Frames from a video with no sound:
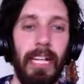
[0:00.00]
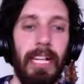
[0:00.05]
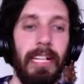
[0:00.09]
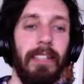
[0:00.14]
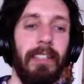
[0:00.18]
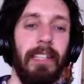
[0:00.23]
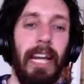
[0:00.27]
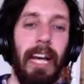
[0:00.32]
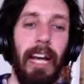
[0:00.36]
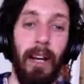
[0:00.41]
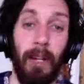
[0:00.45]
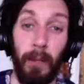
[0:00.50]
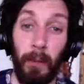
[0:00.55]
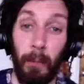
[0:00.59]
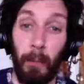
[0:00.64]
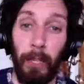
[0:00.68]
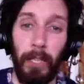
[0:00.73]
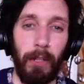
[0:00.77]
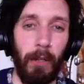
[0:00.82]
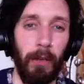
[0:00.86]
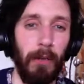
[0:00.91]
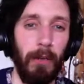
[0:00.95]
And now
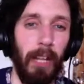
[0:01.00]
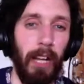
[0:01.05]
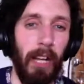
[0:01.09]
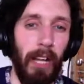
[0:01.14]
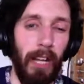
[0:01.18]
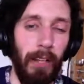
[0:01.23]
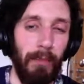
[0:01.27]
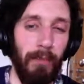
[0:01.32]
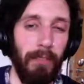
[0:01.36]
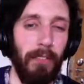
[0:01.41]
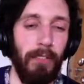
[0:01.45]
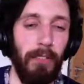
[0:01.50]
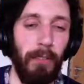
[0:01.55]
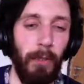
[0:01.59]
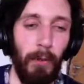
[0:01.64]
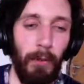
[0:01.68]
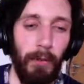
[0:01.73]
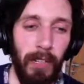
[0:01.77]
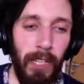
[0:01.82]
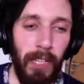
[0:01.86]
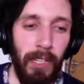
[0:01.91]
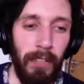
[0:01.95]
we go live to
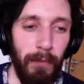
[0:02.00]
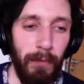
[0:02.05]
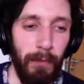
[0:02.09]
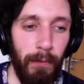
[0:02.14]
Sophie